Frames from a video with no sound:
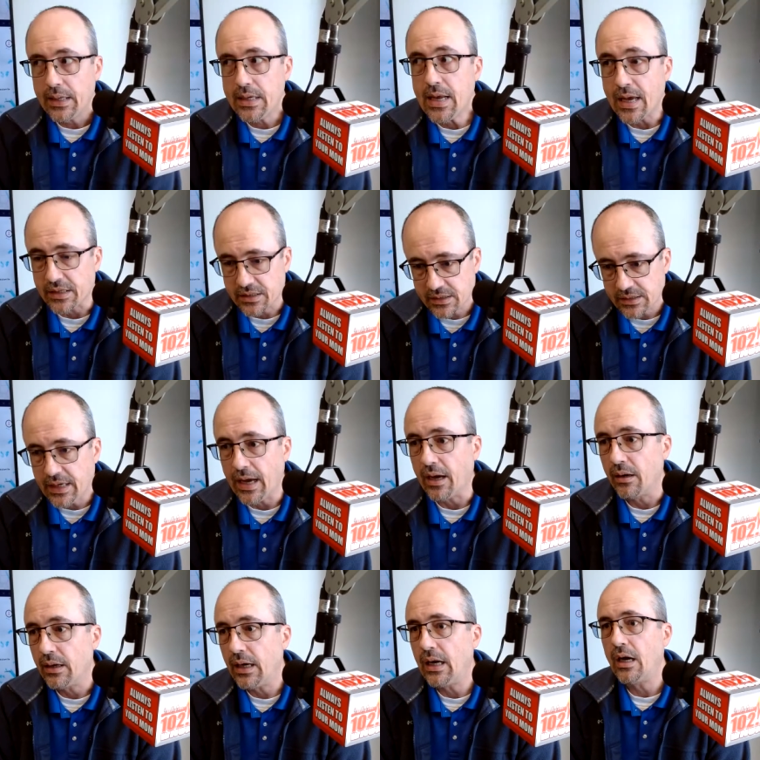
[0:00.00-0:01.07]
Yes,
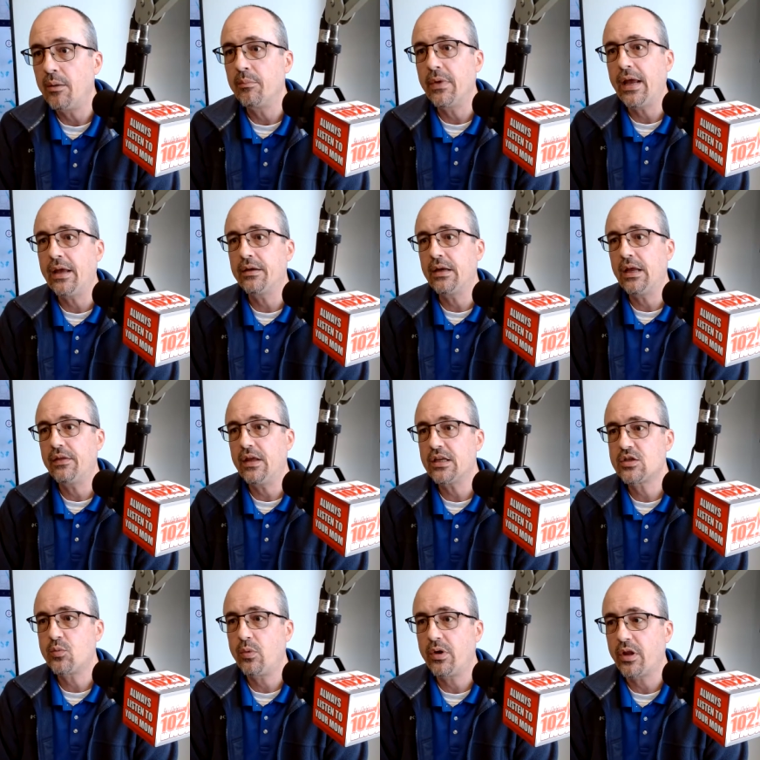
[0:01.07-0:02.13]
yeah, and
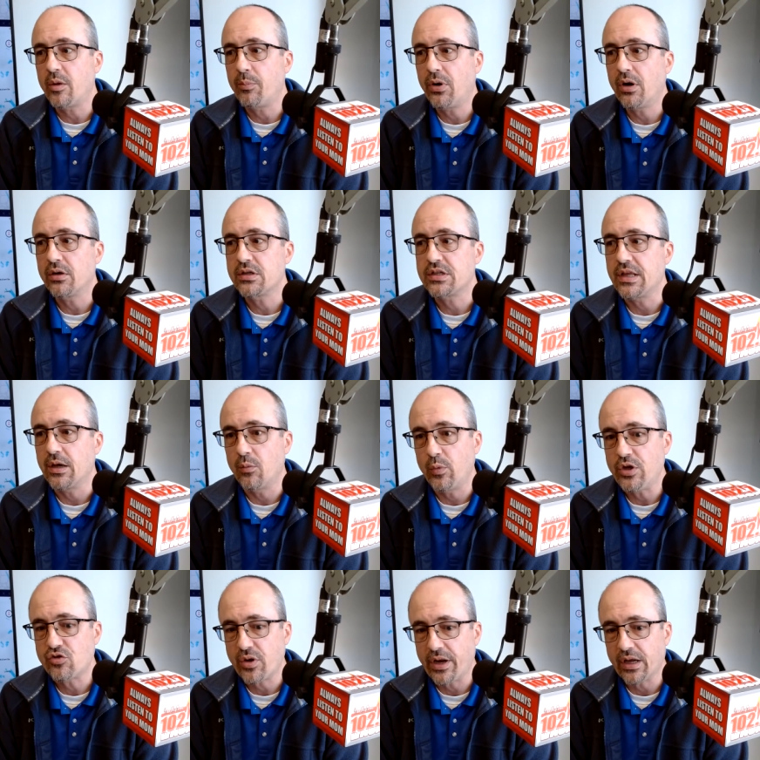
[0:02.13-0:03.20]
that's one of the parts that
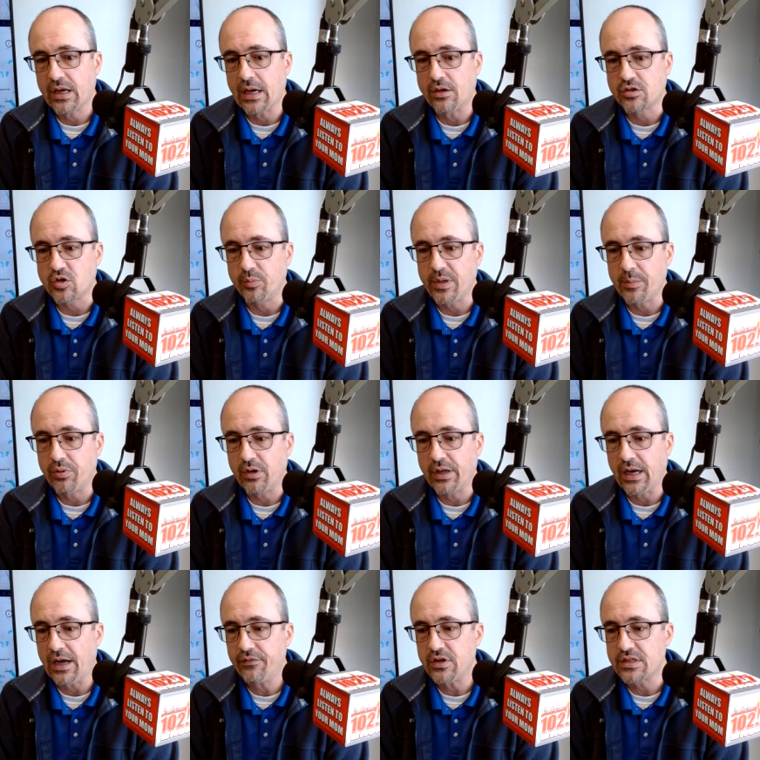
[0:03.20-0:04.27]
we try to counsel people
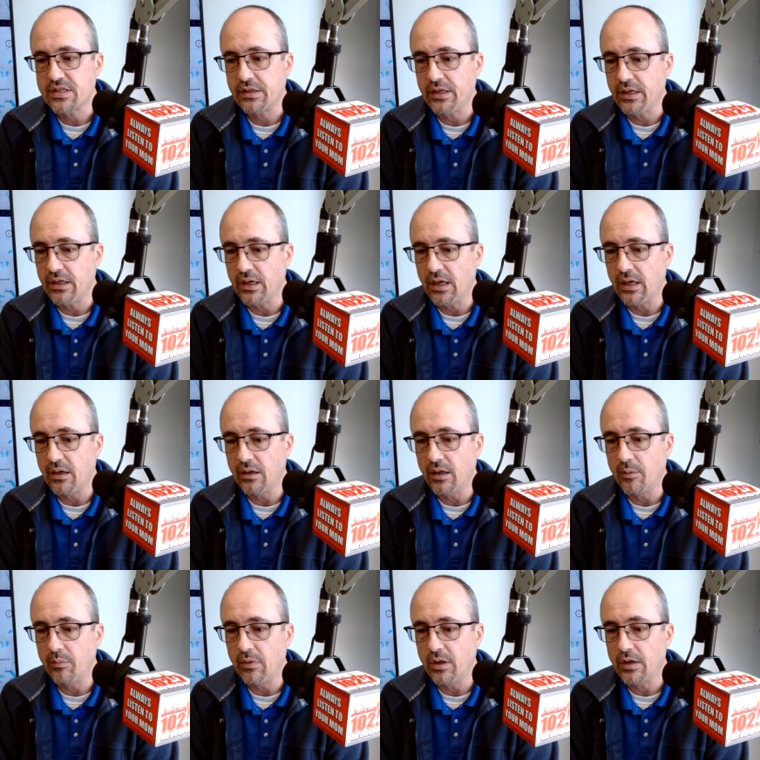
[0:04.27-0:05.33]
on. Obviously,
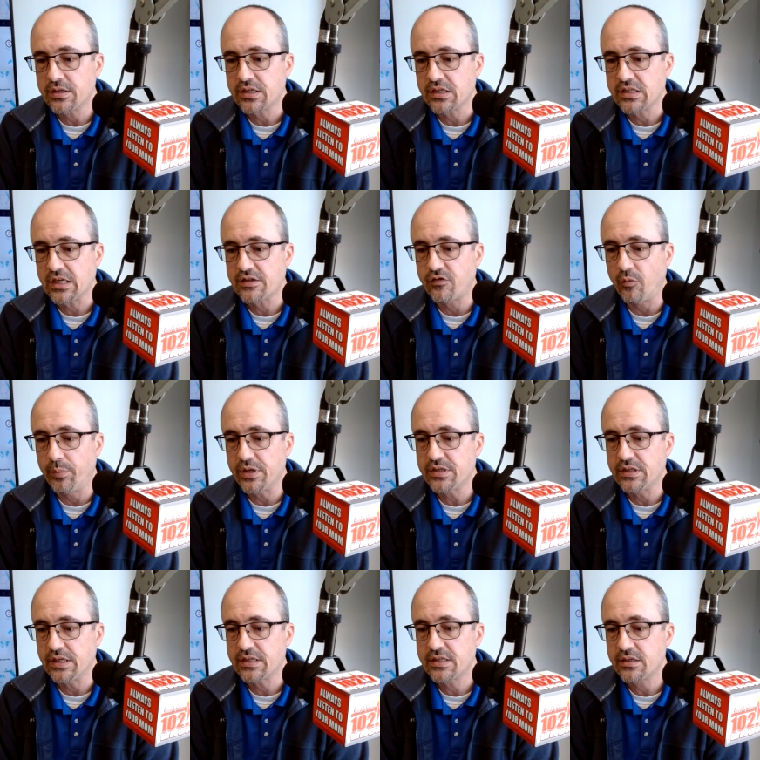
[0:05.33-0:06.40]
a successful
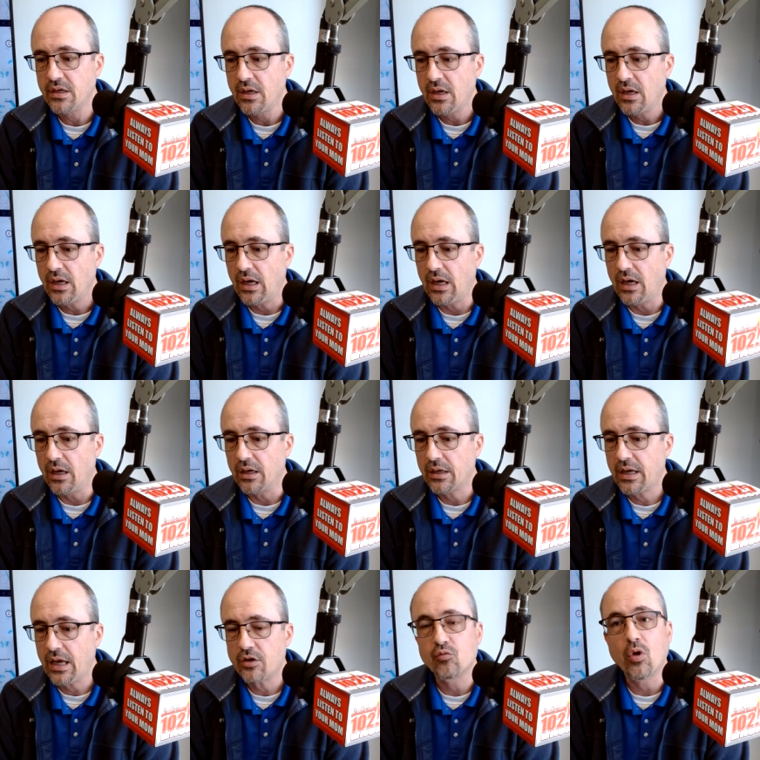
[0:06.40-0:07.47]
business
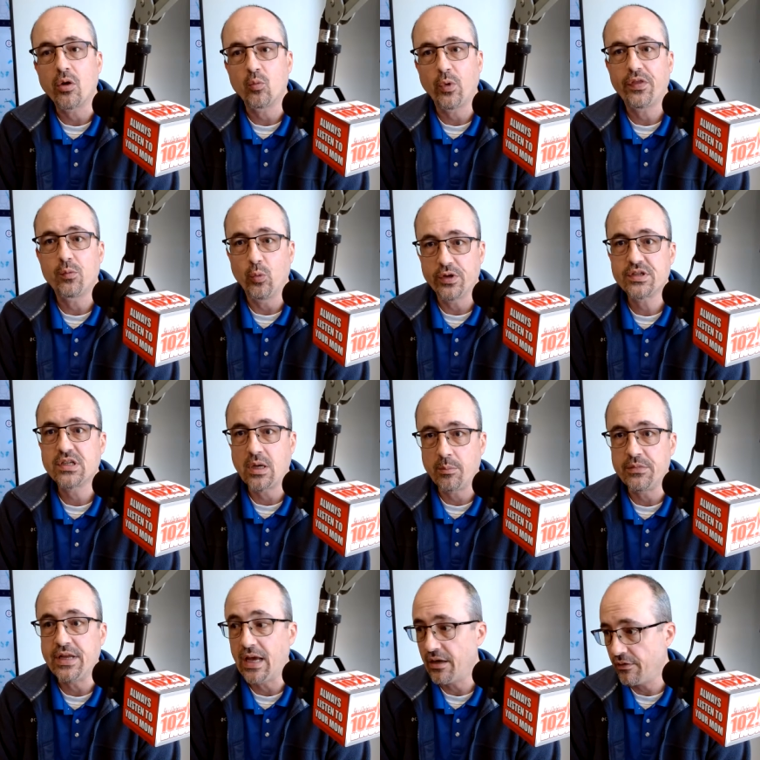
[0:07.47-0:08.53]
can run with
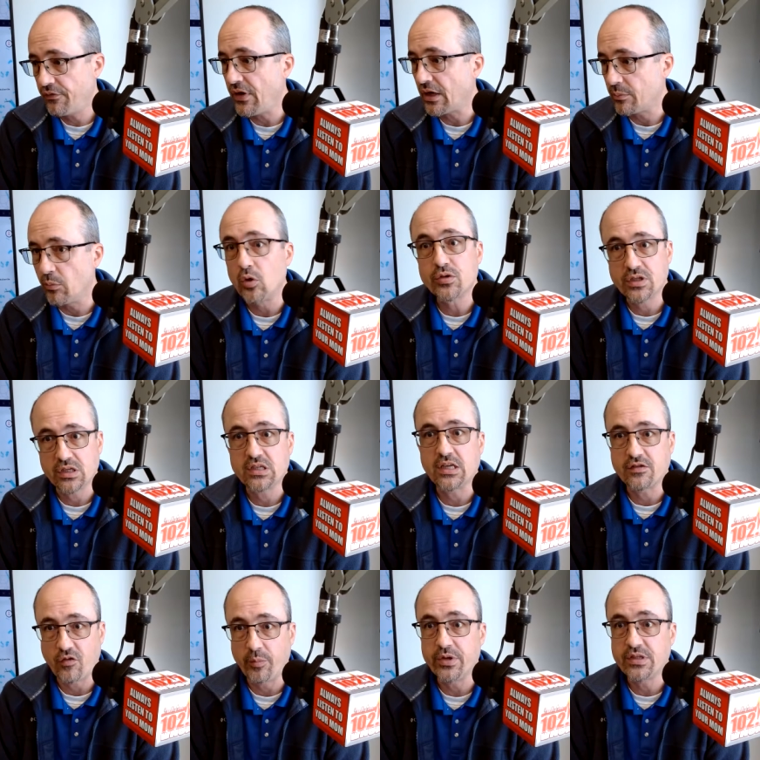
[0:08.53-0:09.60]
some debt. In fact, most
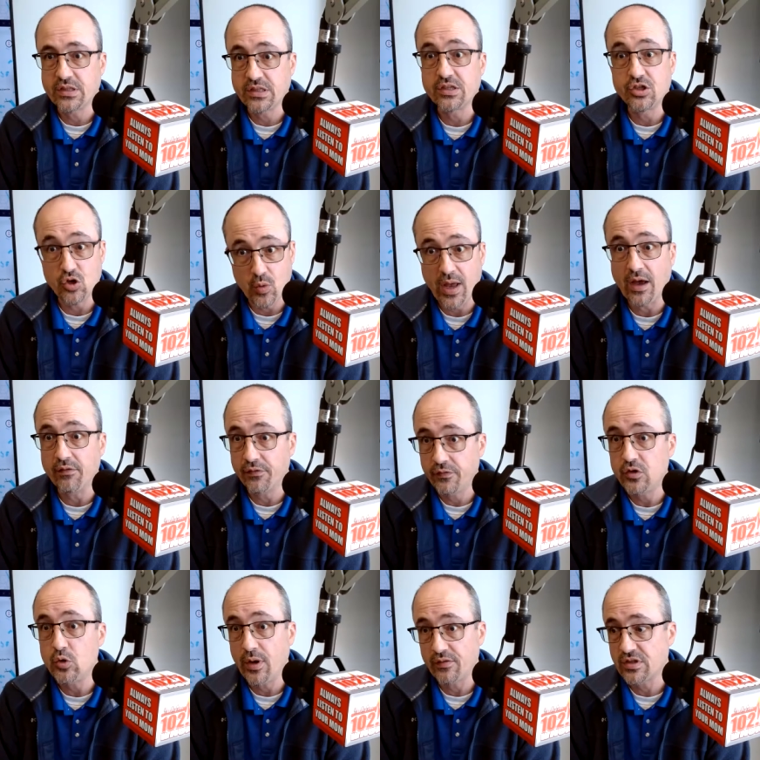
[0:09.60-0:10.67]
successful businesses do
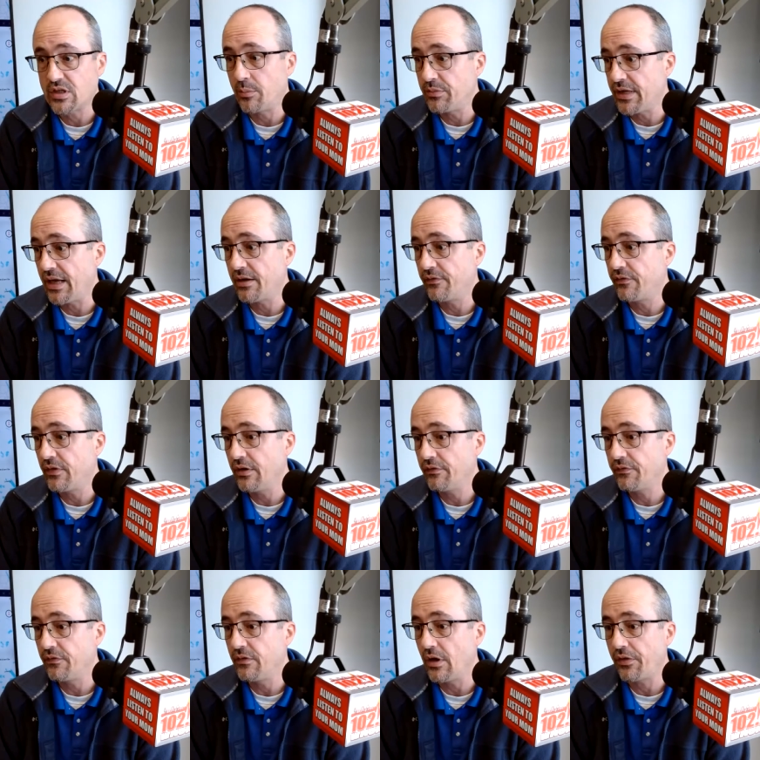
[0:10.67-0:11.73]
have some debt,
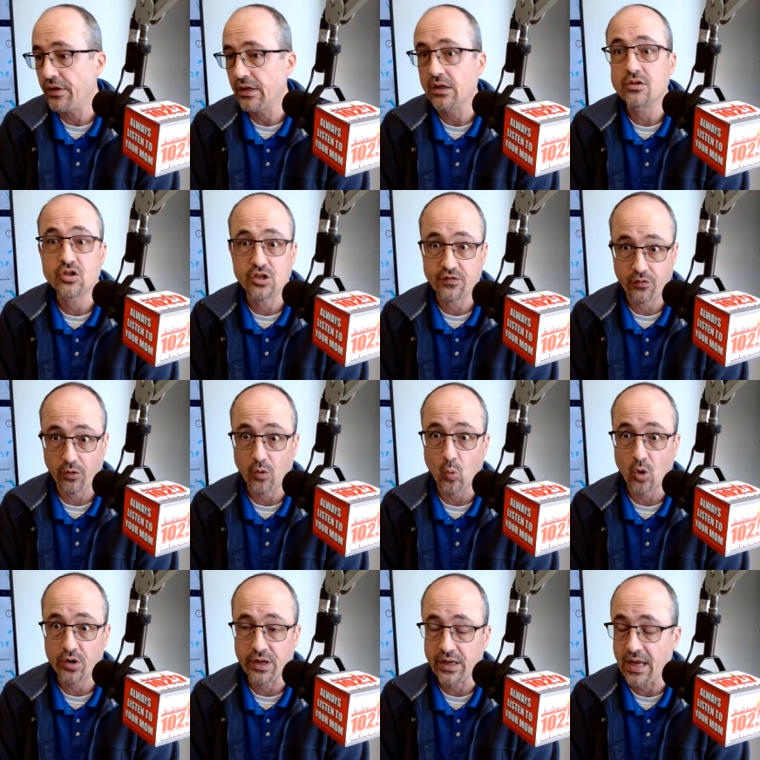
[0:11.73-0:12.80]
if nothing else, just for their
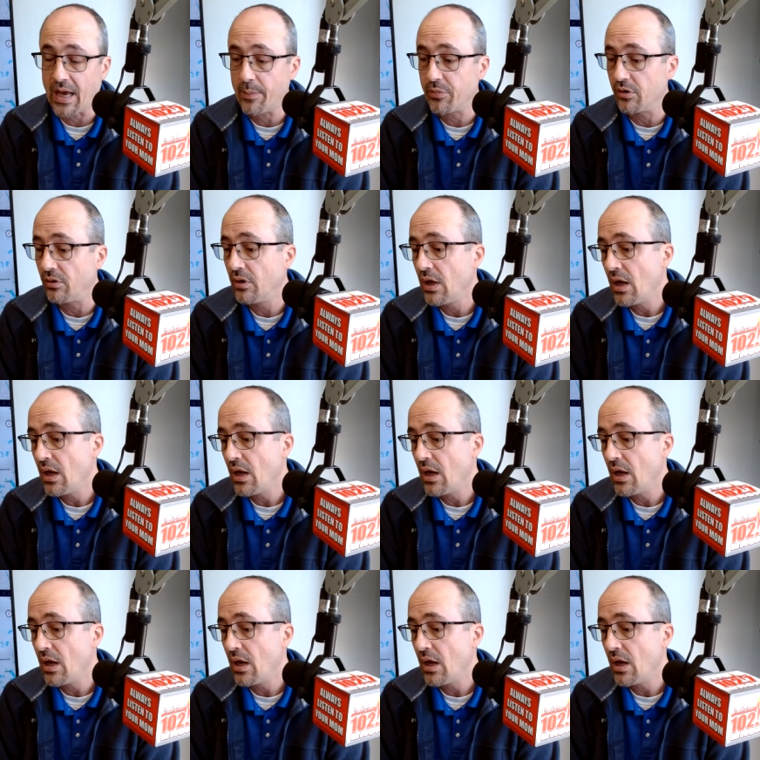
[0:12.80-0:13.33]
working capital.